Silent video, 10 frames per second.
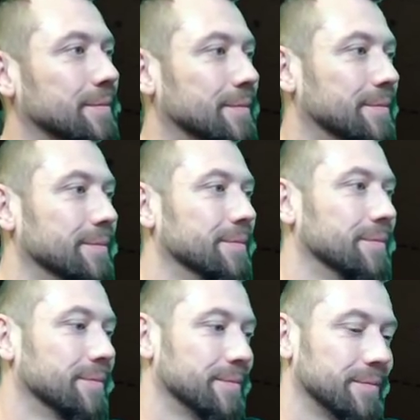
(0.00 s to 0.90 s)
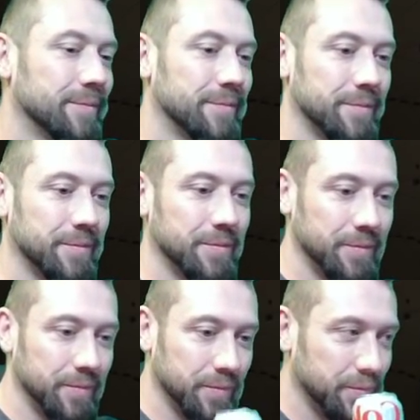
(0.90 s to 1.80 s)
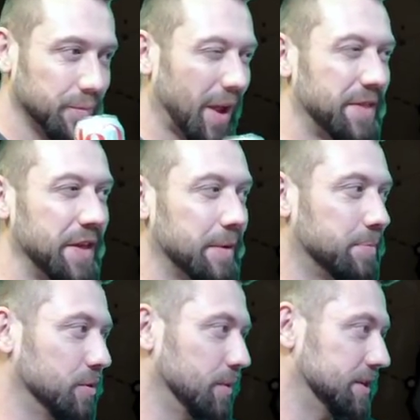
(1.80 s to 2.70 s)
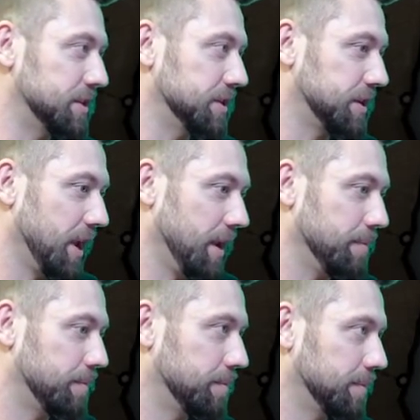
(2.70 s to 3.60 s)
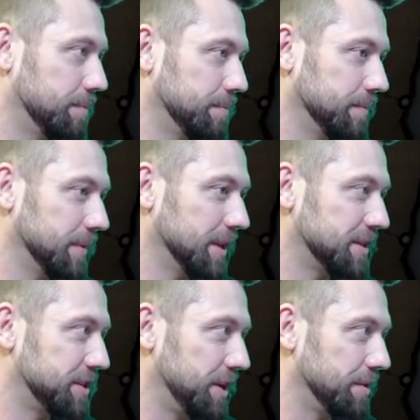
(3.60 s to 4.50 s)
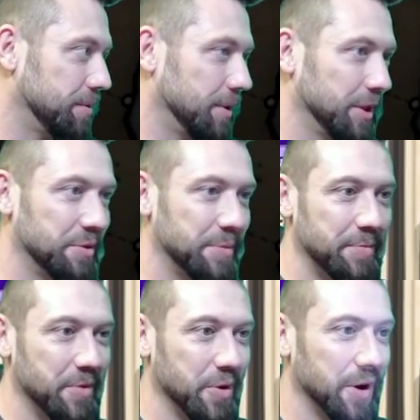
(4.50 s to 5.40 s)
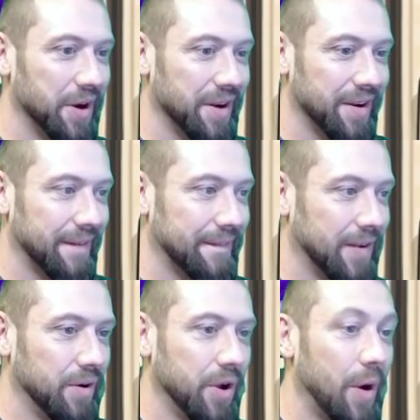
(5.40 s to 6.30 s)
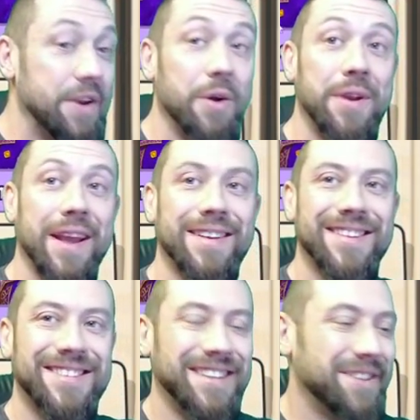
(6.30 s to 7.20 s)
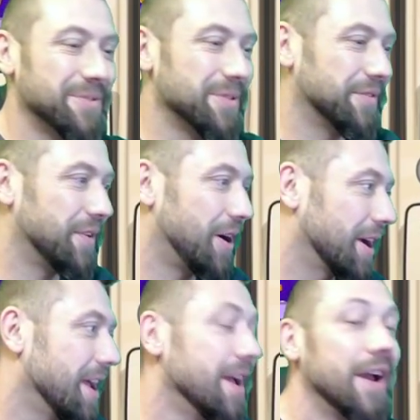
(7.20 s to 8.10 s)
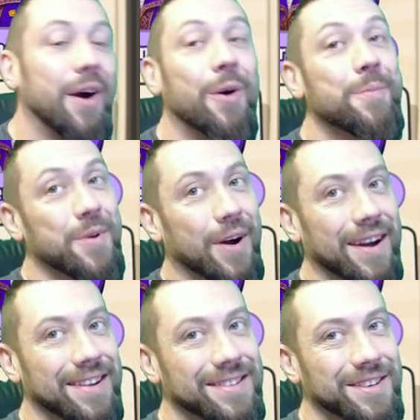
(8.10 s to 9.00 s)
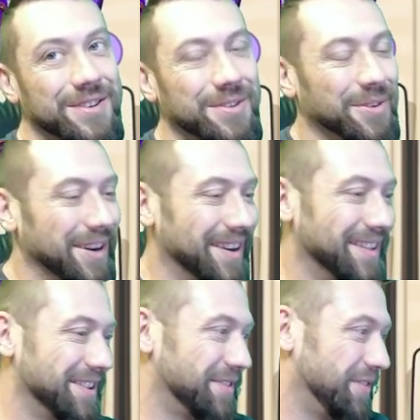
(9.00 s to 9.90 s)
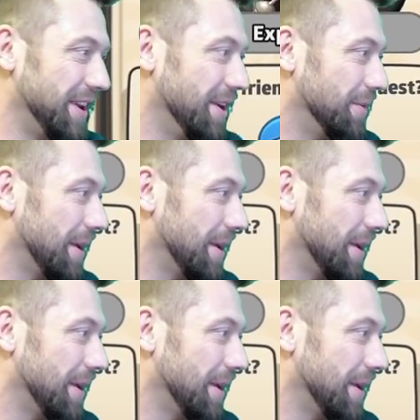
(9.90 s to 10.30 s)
I think Blue wins this game. But let's see it through a little more. Oh no, I don't get to see through the fog. Hope you guys enjoyed this video.